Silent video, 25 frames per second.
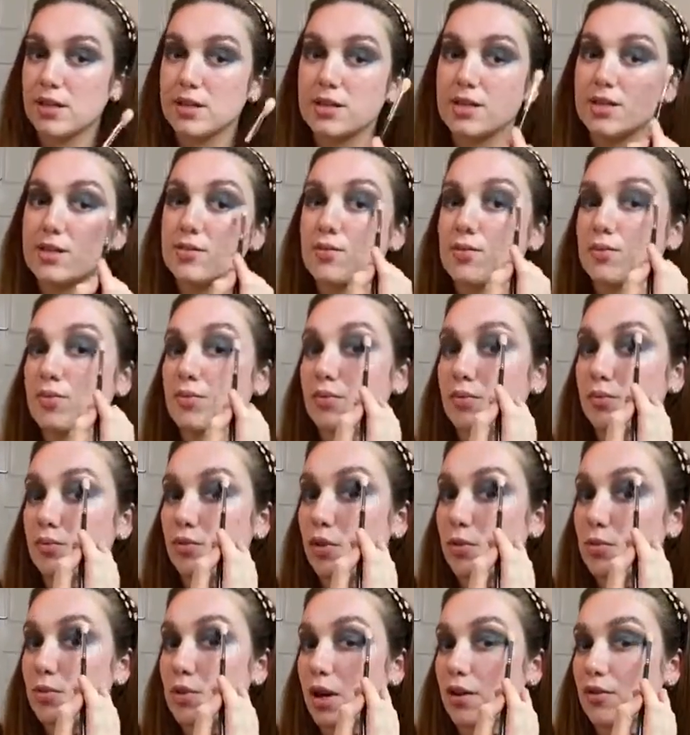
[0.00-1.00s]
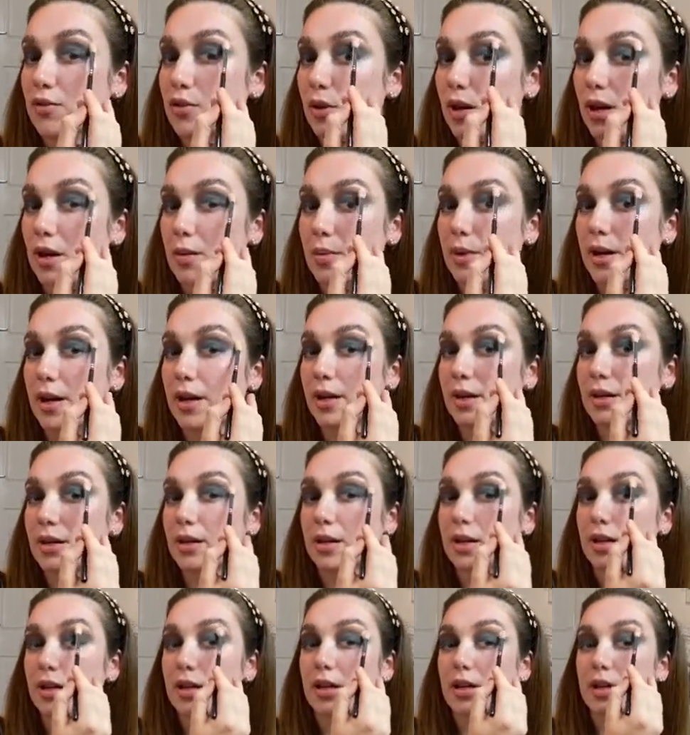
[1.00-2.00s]
It's rubbed off quite a bit.
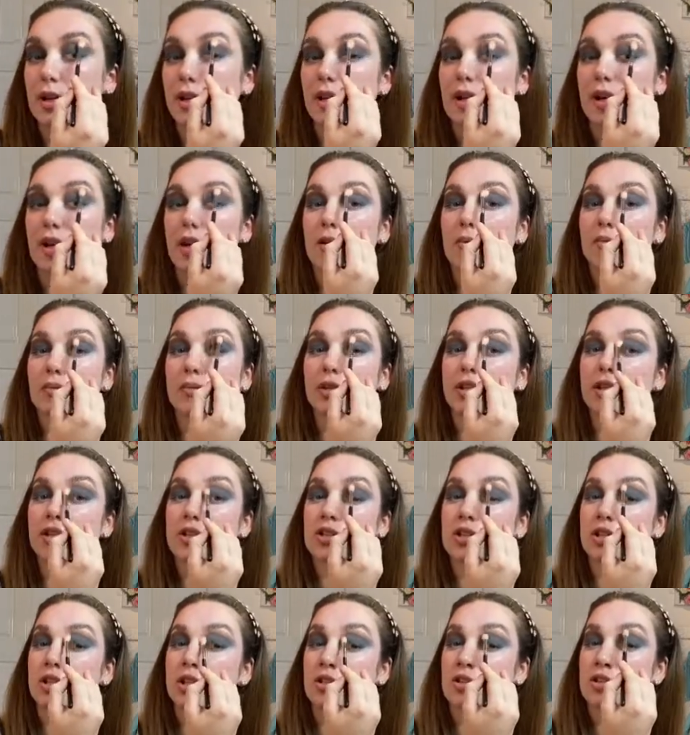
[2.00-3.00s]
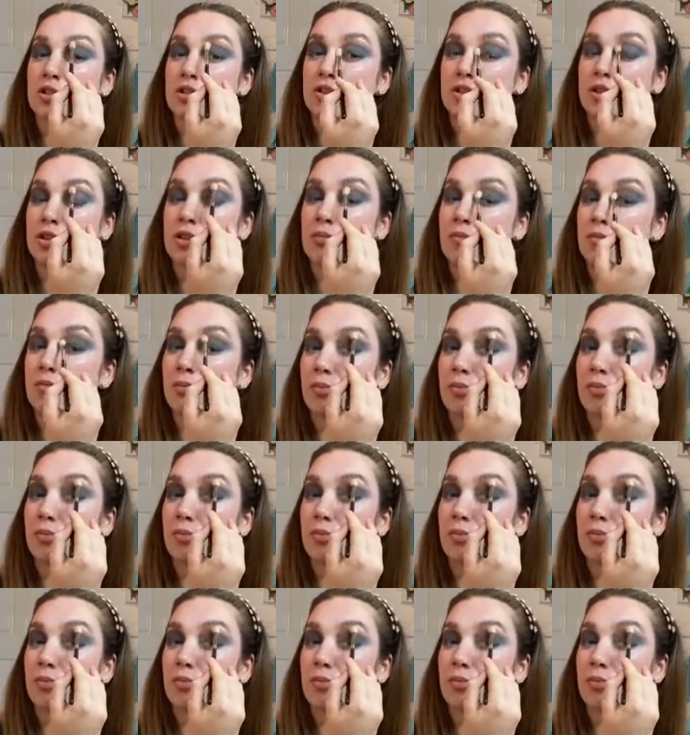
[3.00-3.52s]
I'm literally just going to